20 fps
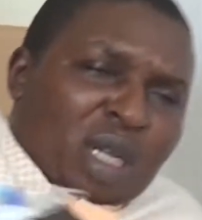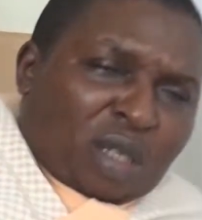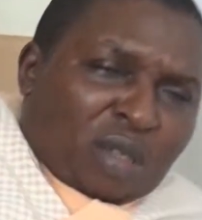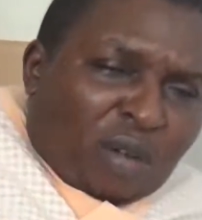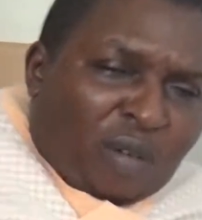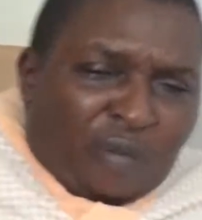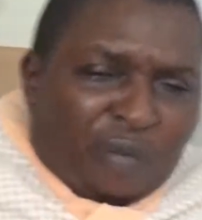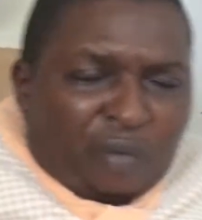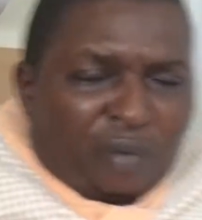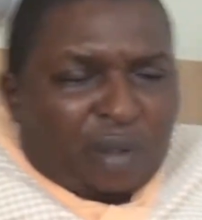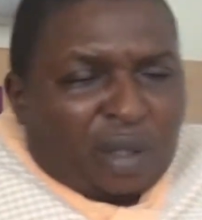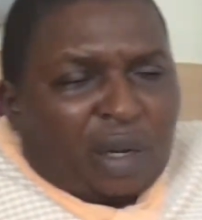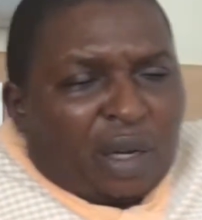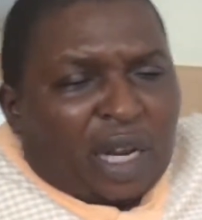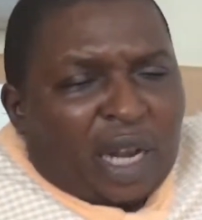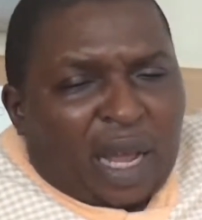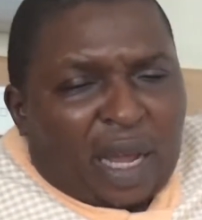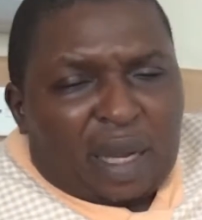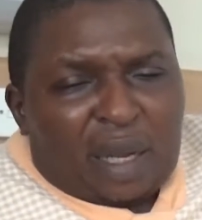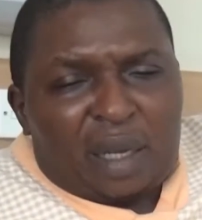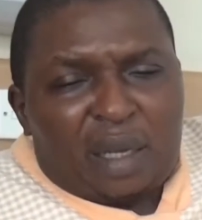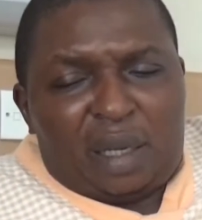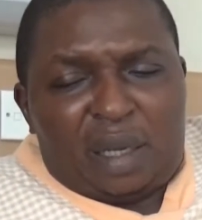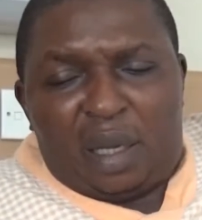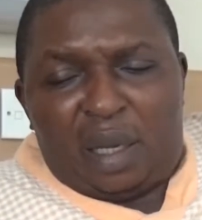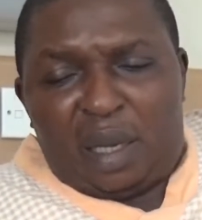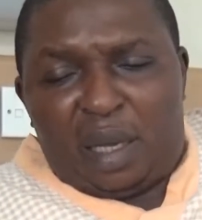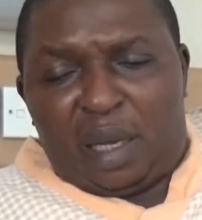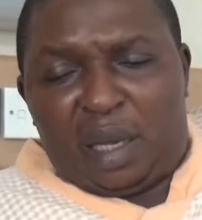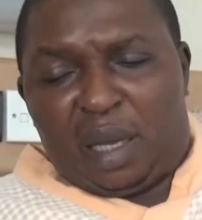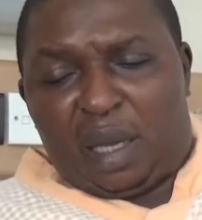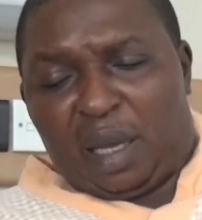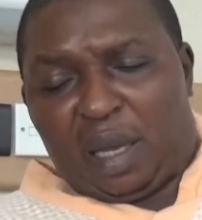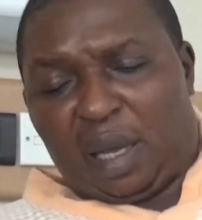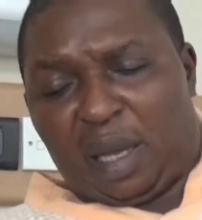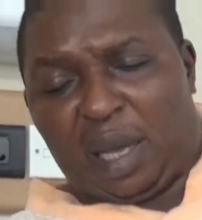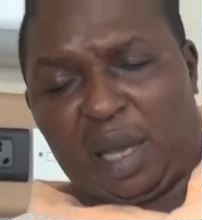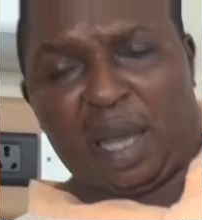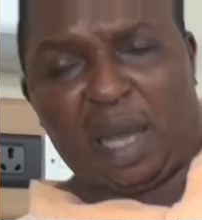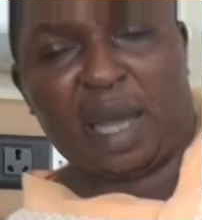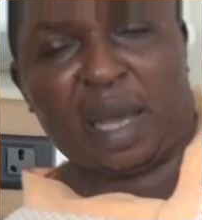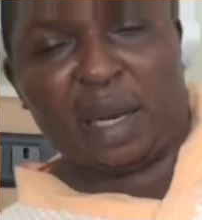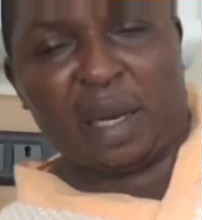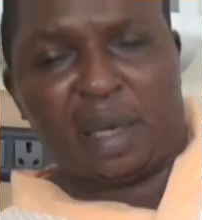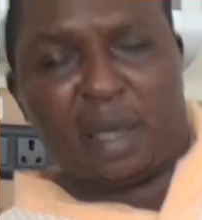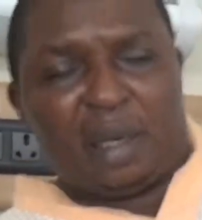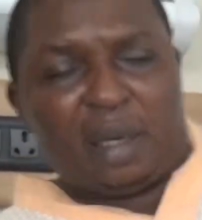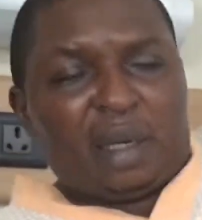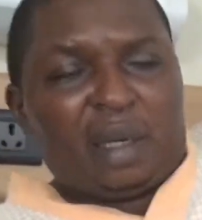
of the leg, and